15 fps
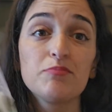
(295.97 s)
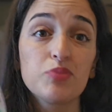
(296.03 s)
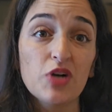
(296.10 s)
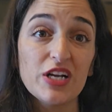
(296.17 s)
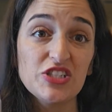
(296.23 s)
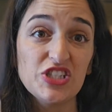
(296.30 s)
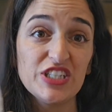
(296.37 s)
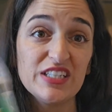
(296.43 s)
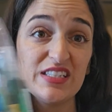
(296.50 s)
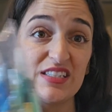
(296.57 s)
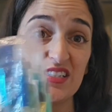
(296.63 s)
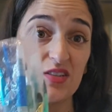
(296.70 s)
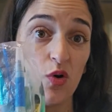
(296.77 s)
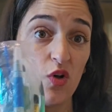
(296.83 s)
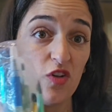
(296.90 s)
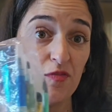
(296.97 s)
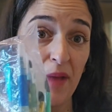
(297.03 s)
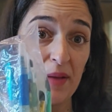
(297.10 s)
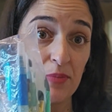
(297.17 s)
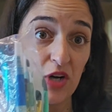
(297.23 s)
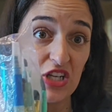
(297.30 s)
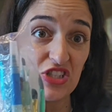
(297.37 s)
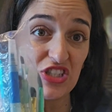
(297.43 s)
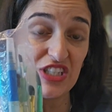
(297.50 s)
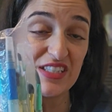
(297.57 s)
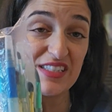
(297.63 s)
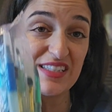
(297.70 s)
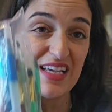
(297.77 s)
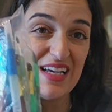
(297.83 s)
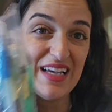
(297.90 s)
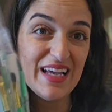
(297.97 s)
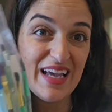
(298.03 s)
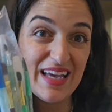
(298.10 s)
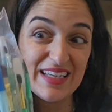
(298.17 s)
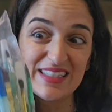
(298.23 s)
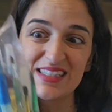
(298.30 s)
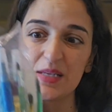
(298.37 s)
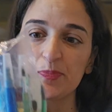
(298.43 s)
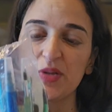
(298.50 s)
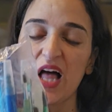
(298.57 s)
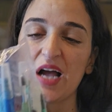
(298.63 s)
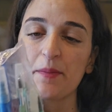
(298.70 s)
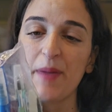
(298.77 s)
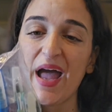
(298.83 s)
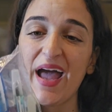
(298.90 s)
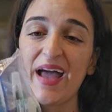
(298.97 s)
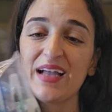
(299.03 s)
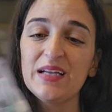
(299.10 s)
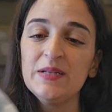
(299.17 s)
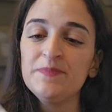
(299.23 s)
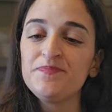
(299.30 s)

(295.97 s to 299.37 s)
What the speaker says: brushes, all of my brushes in a Ziploc bag.